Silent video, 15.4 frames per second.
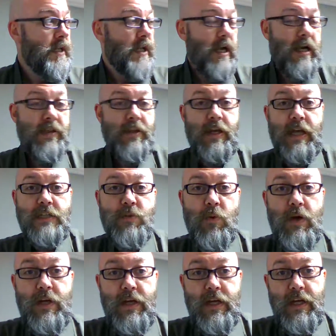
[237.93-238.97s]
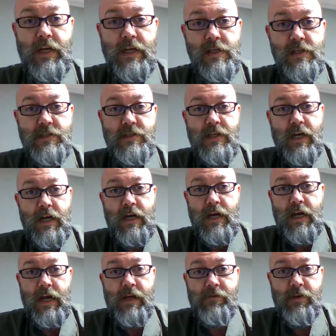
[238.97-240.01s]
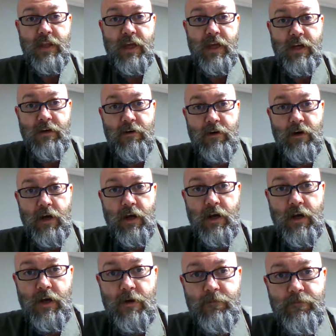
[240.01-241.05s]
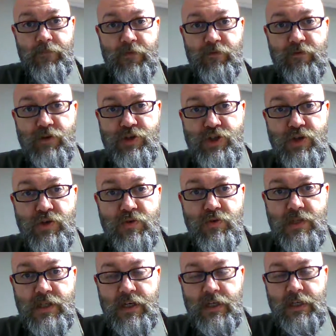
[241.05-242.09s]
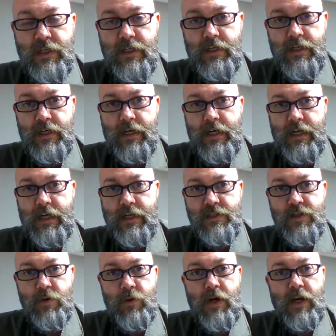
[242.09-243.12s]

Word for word: the next one is I have a thing for shoes. And so when